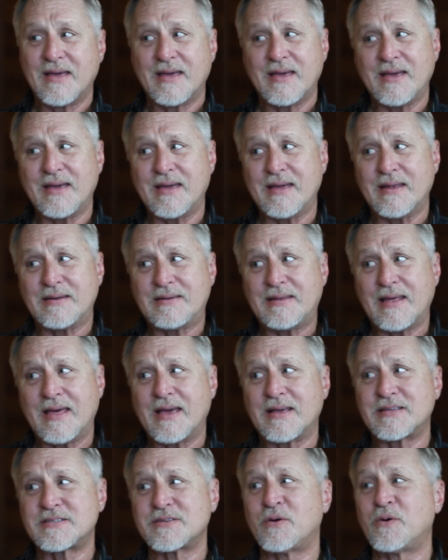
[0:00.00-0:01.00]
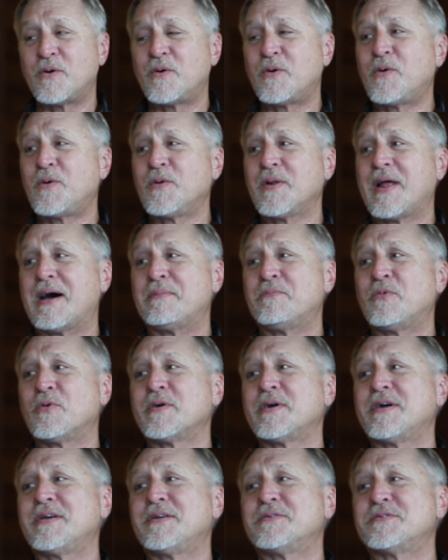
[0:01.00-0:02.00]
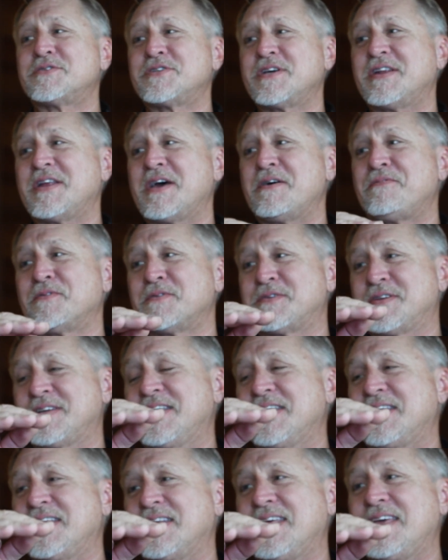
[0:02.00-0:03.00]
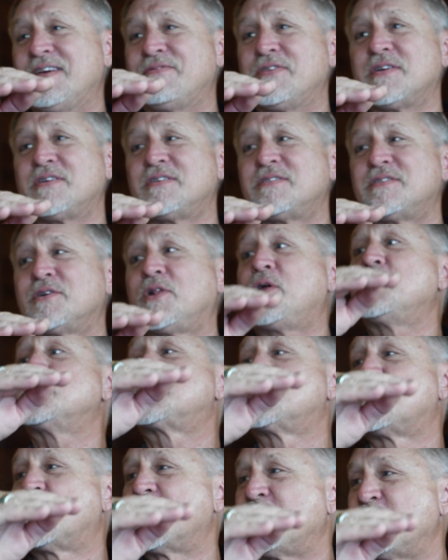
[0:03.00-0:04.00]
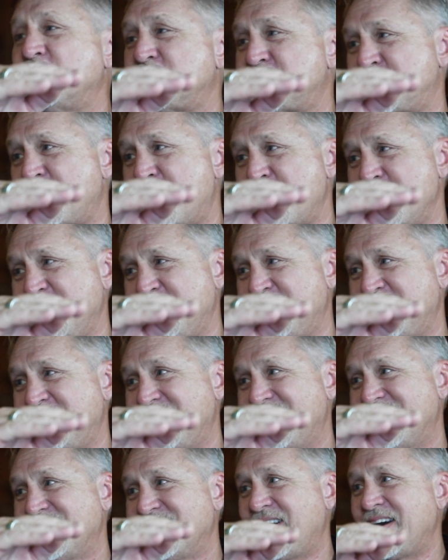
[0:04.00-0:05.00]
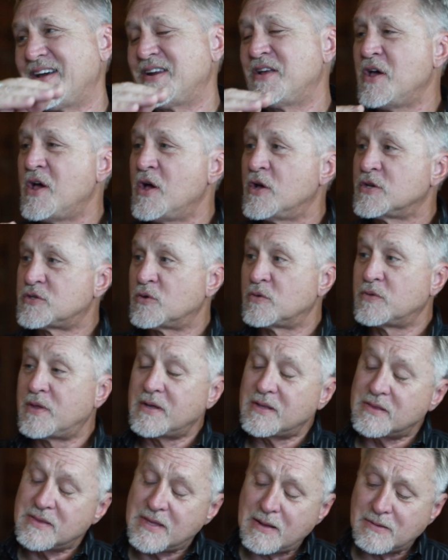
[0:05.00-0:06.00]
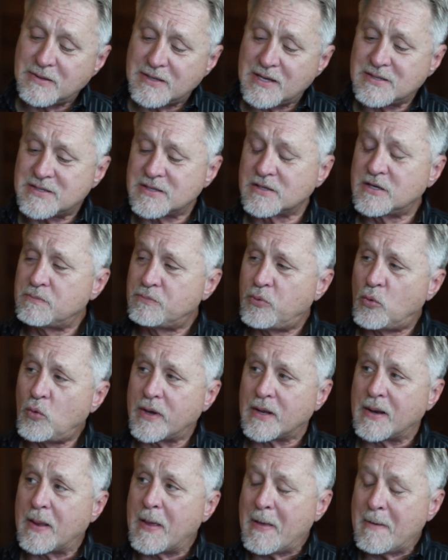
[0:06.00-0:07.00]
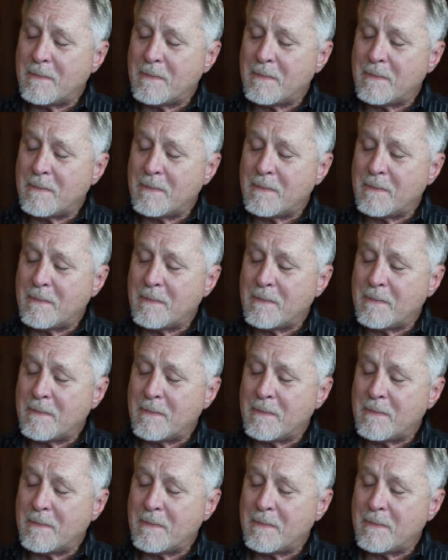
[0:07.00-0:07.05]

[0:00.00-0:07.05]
it takes a whole lot more energy and effort to get it even close to where it started, right? So that's a good point.